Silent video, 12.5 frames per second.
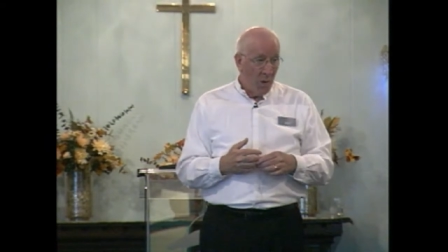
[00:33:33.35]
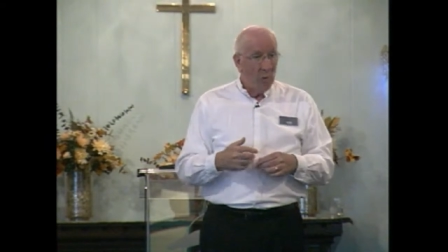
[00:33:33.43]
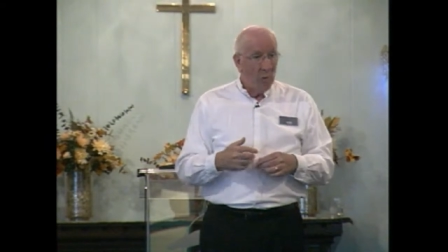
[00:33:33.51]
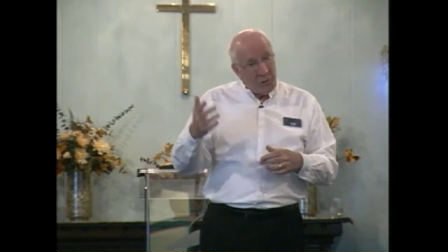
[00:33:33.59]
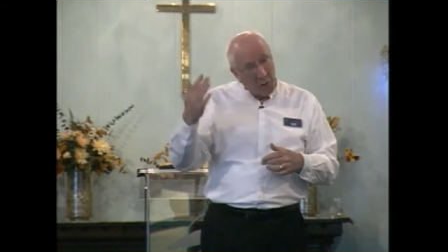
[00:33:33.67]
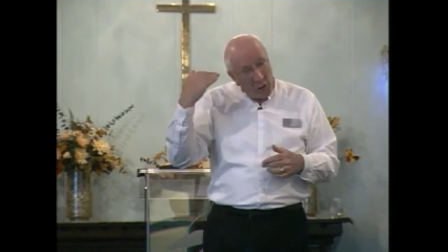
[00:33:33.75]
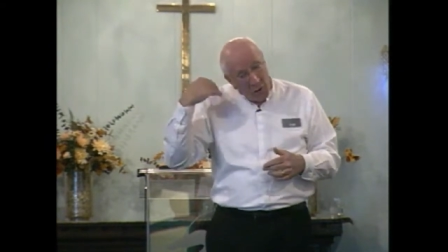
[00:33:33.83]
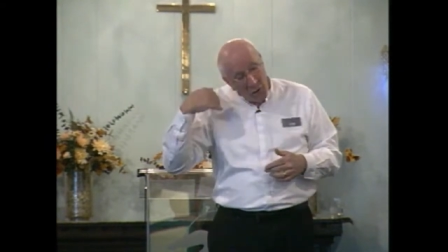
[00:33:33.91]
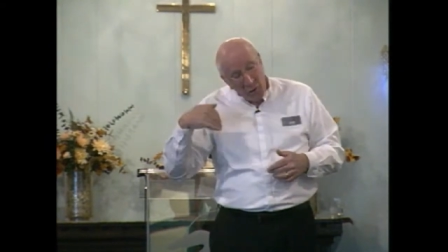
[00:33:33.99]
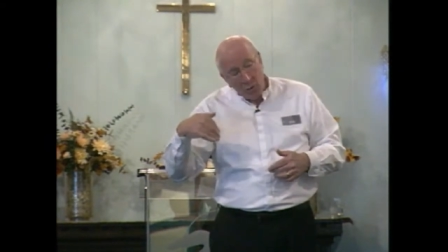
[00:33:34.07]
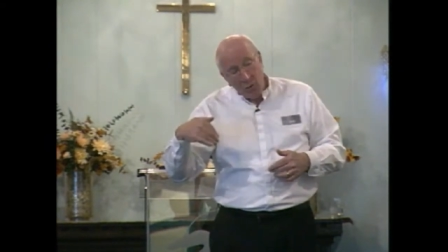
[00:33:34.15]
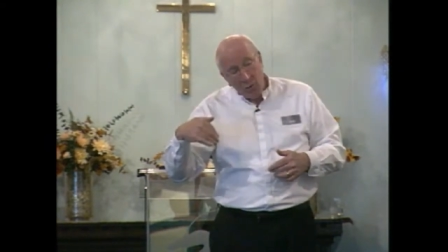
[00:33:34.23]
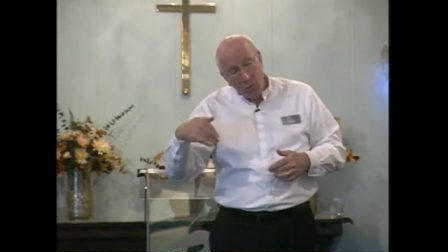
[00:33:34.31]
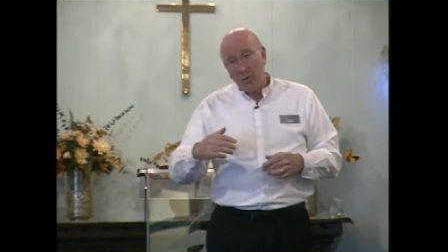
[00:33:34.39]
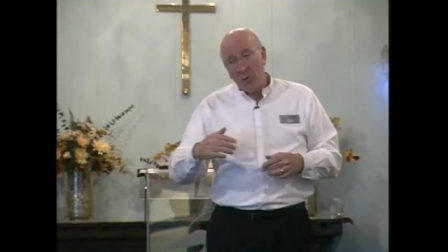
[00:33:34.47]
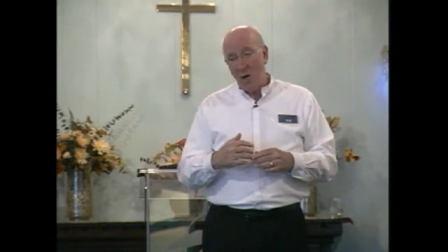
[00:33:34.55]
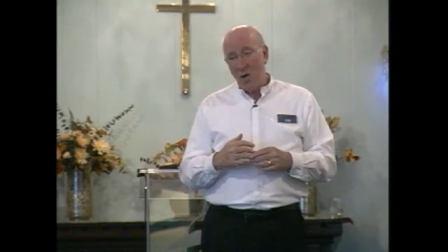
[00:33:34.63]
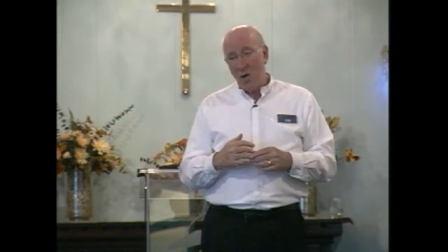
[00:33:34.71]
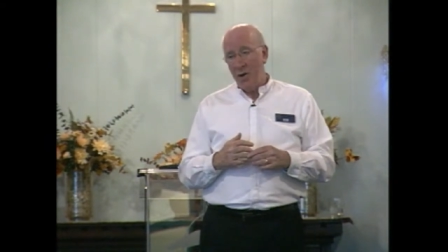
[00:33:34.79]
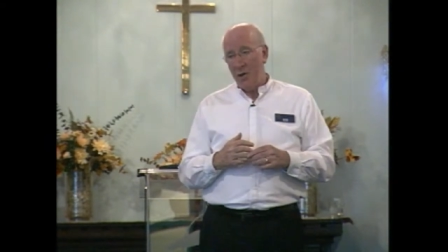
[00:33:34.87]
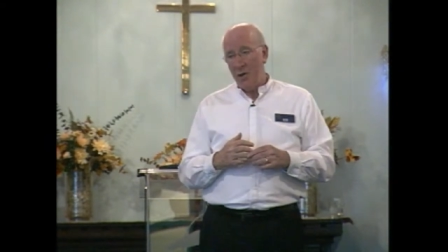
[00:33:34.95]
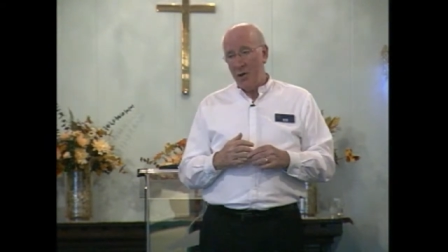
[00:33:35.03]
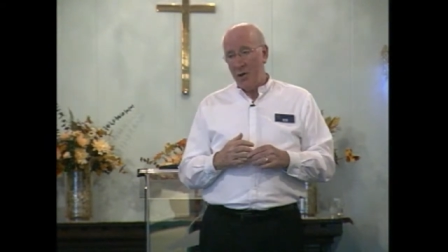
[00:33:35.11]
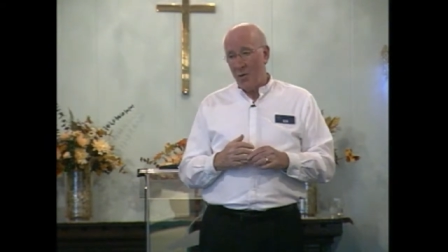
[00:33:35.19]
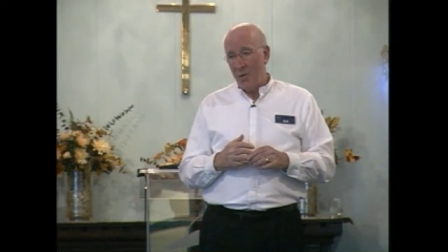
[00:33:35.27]
What thoughts are you holding on
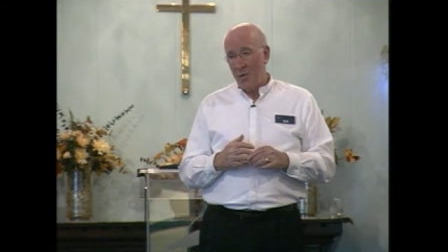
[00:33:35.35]
to?